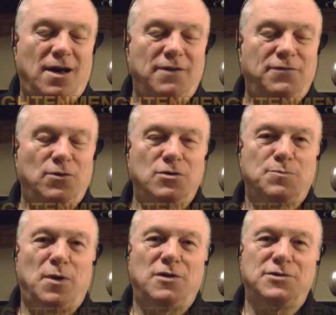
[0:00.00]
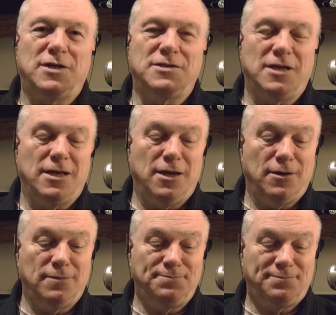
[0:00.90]
Hi folks, Paul Sesnick
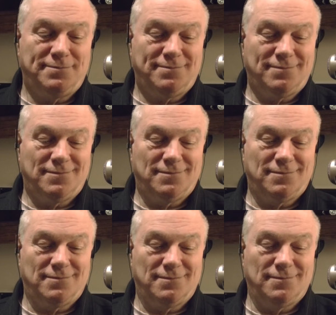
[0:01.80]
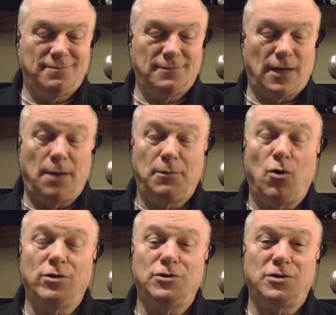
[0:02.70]
here. I'm
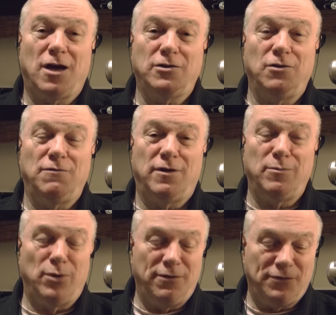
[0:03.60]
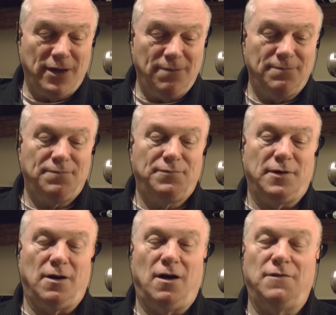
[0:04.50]
going to talk to you very briefly
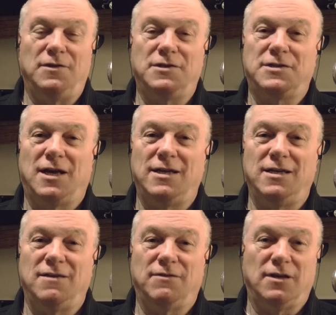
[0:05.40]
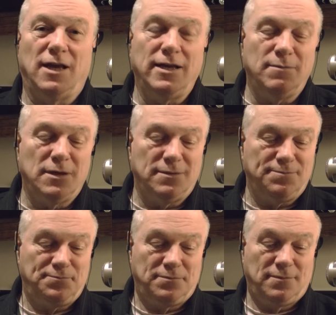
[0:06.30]
on this idea of enlightenment
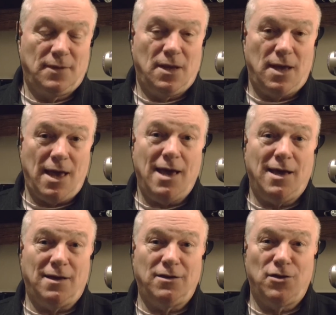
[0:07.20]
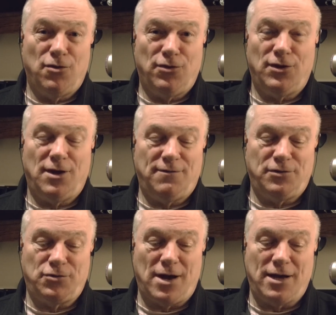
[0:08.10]
and the law of
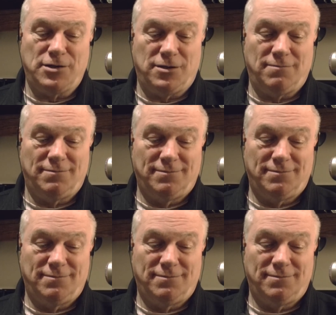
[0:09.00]
attraction.